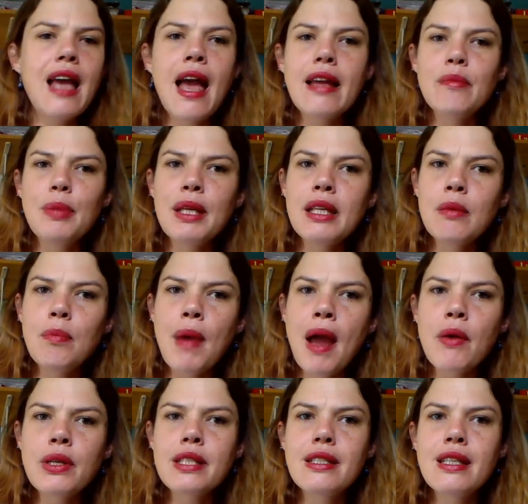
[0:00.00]
and being
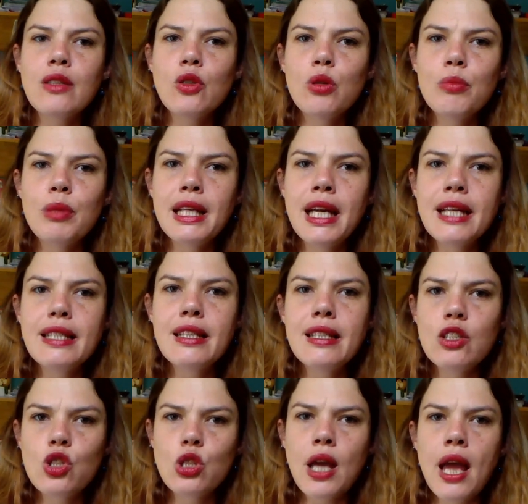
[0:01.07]
embarrassed and humiliated
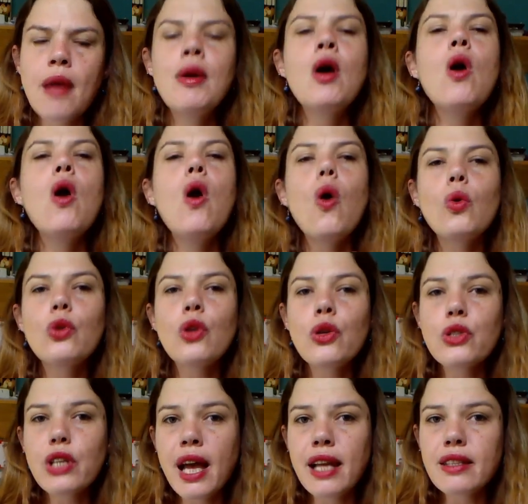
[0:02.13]
is shame, all those
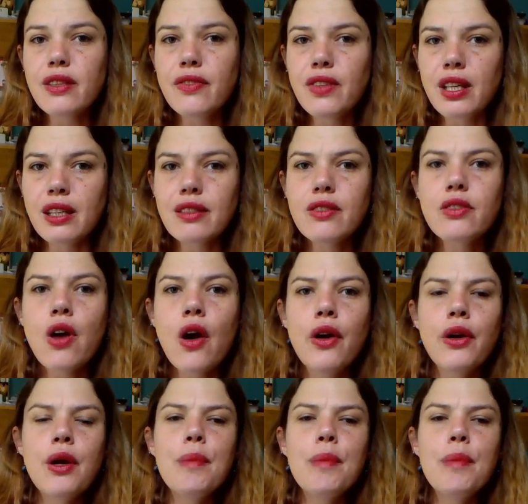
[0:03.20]
kinds of things. So